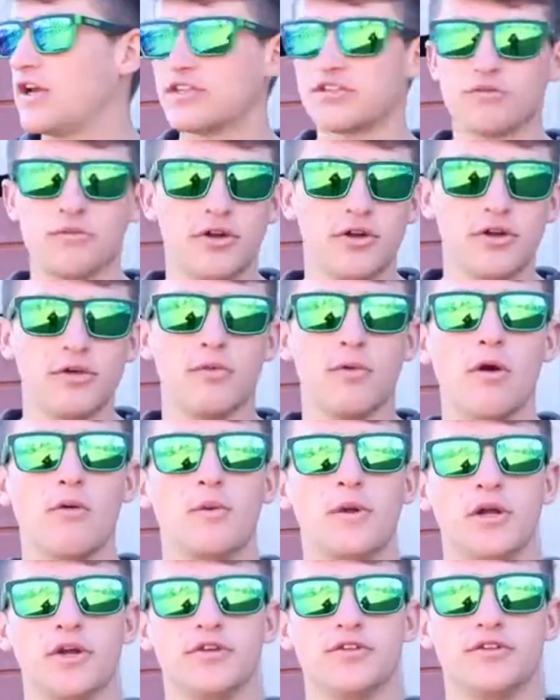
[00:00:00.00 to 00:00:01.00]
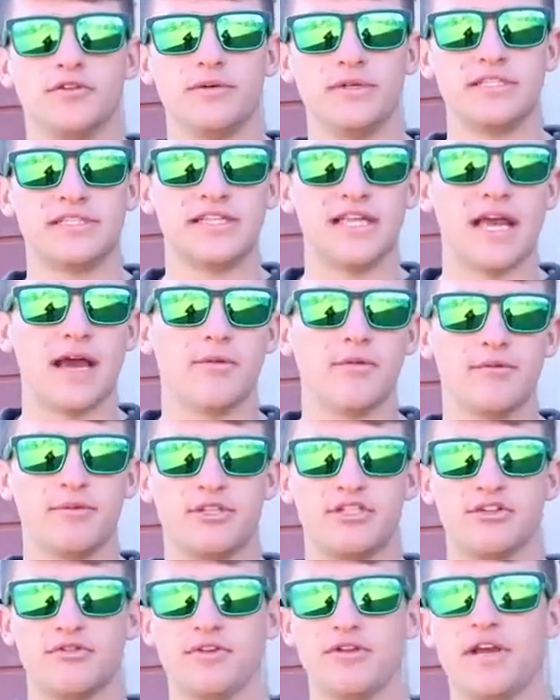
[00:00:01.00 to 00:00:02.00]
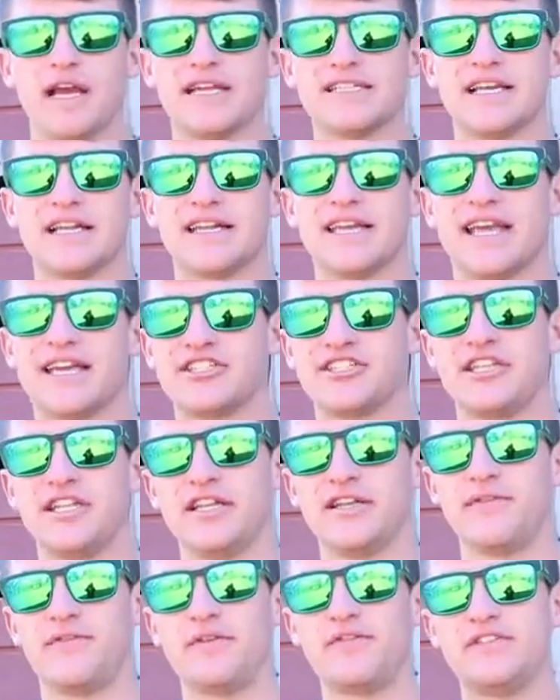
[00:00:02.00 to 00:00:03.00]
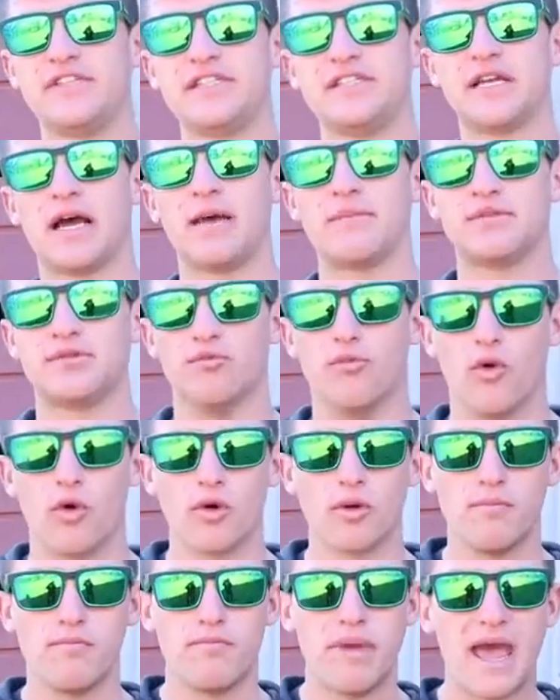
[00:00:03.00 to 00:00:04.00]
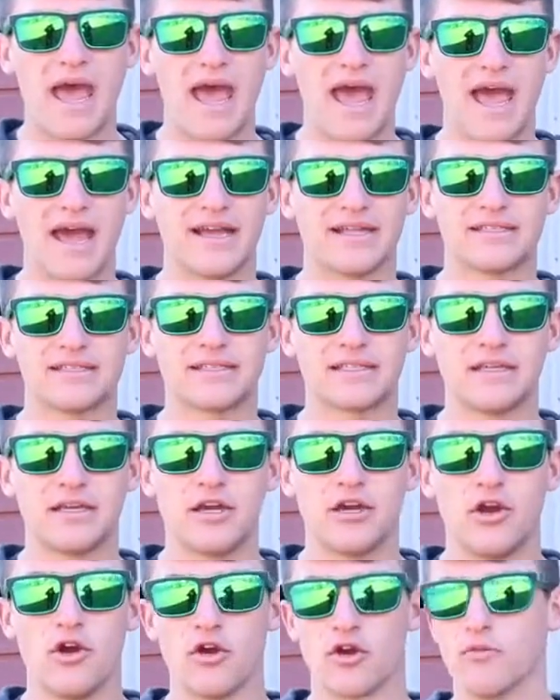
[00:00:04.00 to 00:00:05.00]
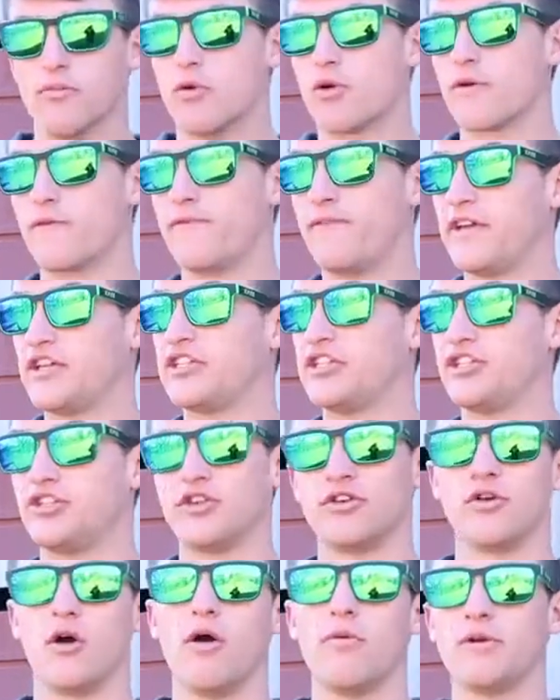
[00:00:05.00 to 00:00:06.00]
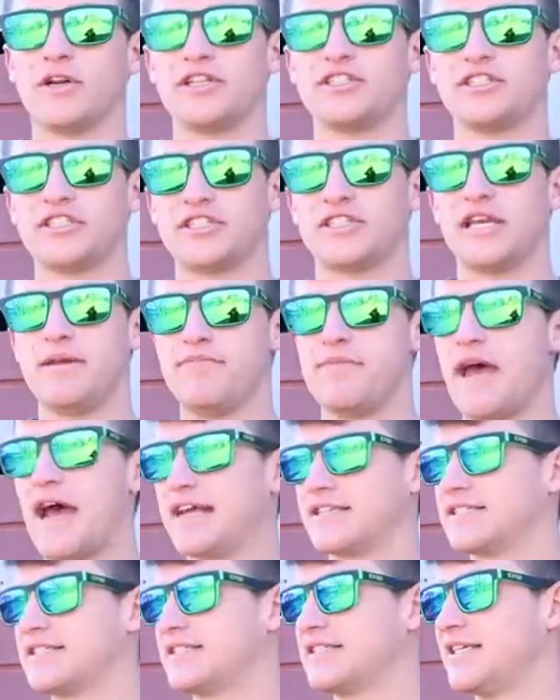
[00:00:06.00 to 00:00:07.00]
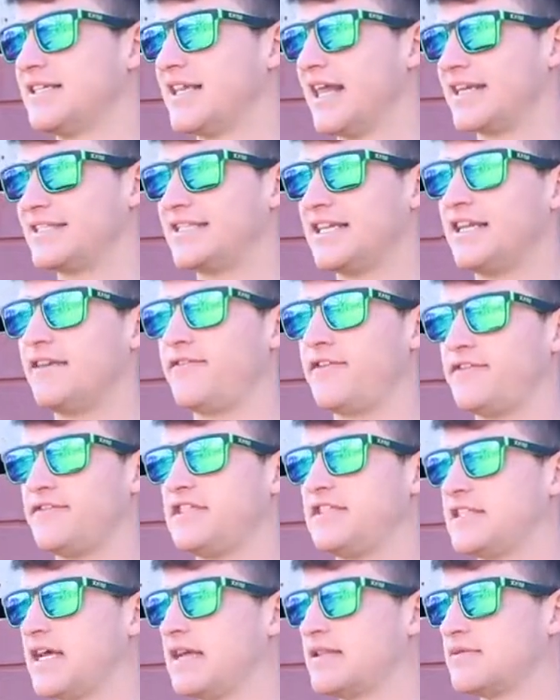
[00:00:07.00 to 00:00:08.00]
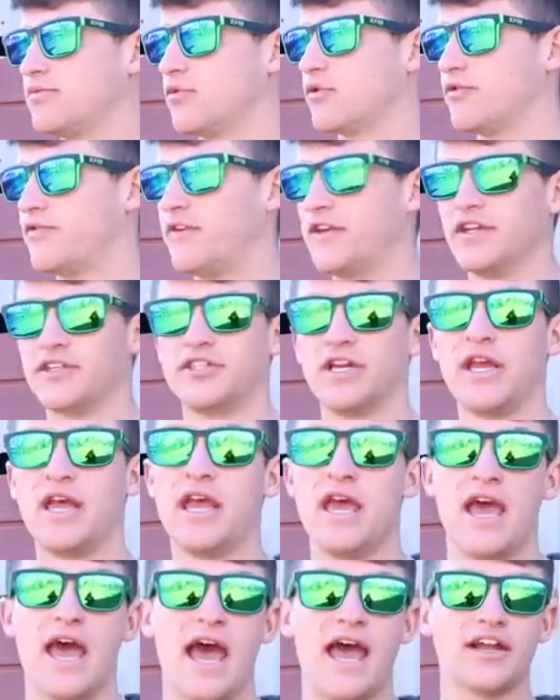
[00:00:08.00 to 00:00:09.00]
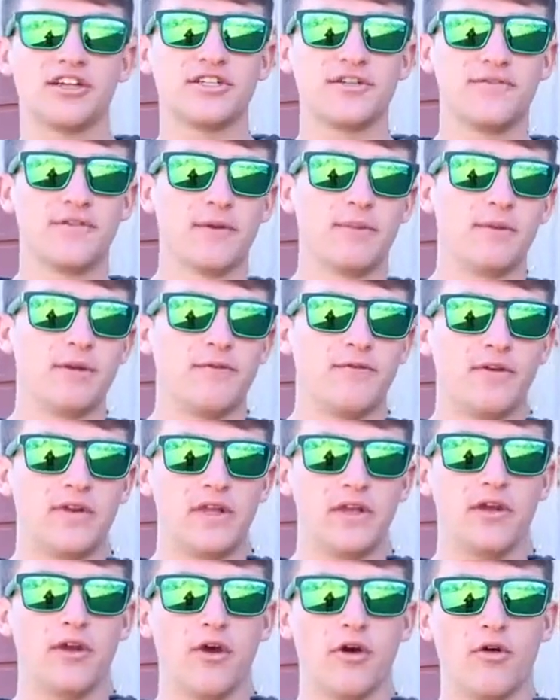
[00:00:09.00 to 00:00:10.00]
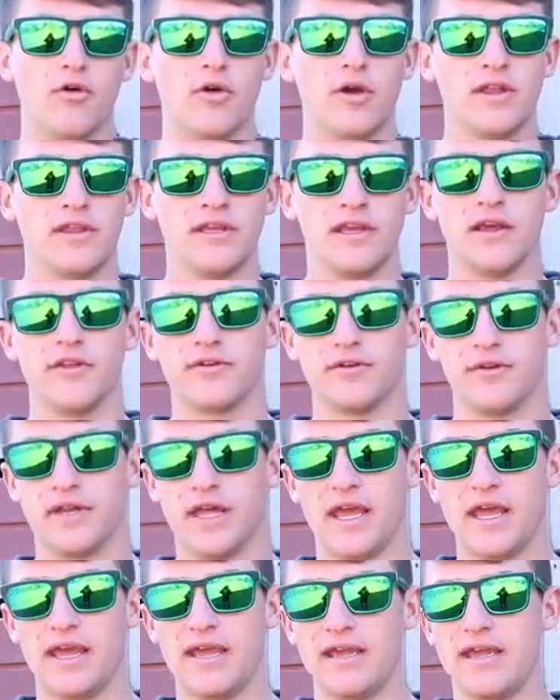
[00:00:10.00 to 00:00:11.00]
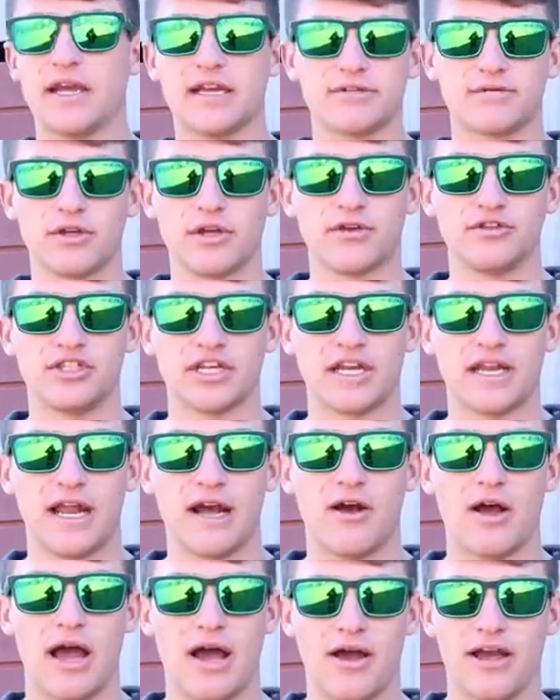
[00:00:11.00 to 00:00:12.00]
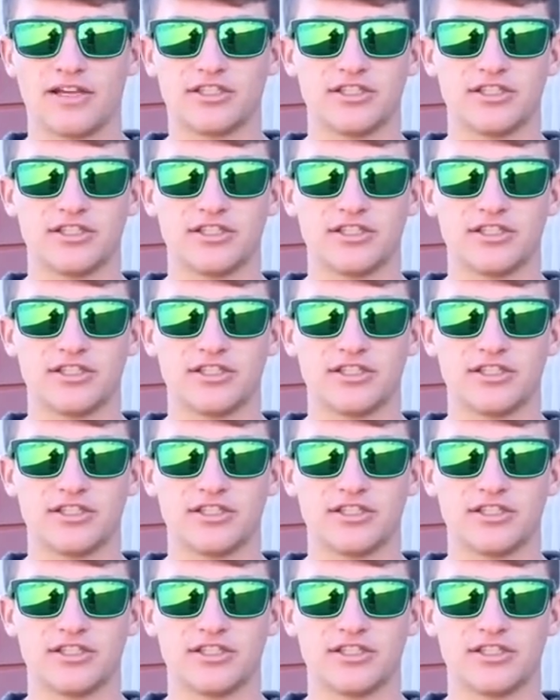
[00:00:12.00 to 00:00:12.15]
you guys are wondering what we are doing today, I'm gonna be showing you guys how to catch 10 to 15 times more bass, or more fish in general. I want to just say bass. Let's say like 10 to 15 times more fish. I actually filmed a video the other day. You guys want to go check it out? I'll